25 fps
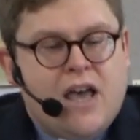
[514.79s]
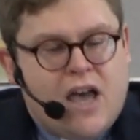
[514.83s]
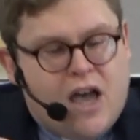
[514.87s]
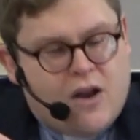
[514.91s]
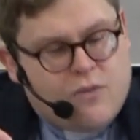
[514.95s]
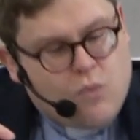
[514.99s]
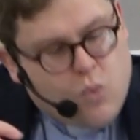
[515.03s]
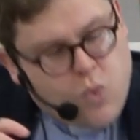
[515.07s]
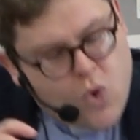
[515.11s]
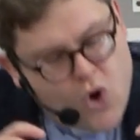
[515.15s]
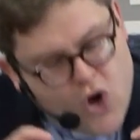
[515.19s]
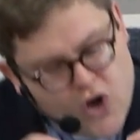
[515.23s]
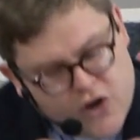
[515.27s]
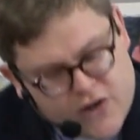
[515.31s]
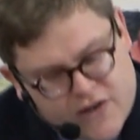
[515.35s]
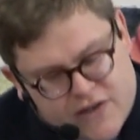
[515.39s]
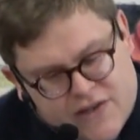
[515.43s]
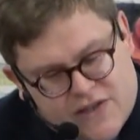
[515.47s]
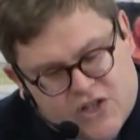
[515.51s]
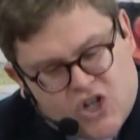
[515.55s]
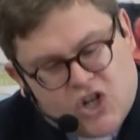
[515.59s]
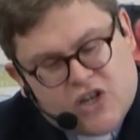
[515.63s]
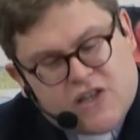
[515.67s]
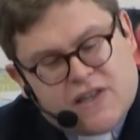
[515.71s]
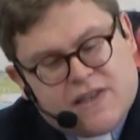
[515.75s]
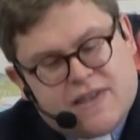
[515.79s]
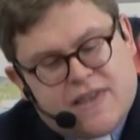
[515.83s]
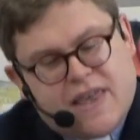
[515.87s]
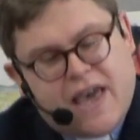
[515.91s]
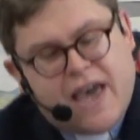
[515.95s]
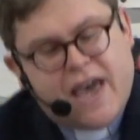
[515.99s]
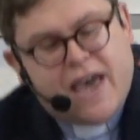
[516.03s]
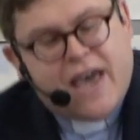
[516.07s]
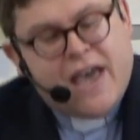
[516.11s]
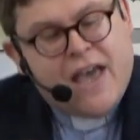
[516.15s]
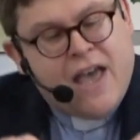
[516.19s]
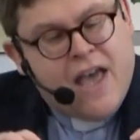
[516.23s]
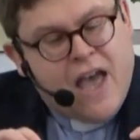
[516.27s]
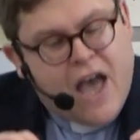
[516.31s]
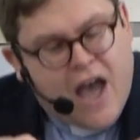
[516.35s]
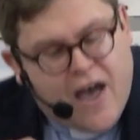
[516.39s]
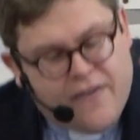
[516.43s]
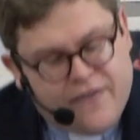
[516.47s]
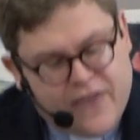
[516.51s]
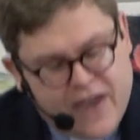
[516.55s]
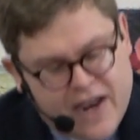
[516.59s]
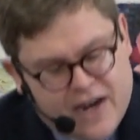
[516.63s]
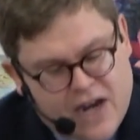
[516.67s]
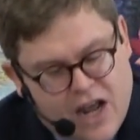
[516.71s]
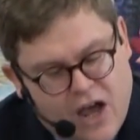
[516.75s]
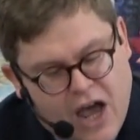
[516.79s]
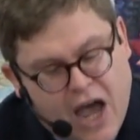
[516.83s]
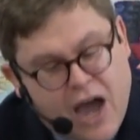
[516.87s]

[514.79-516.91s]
and works just there and then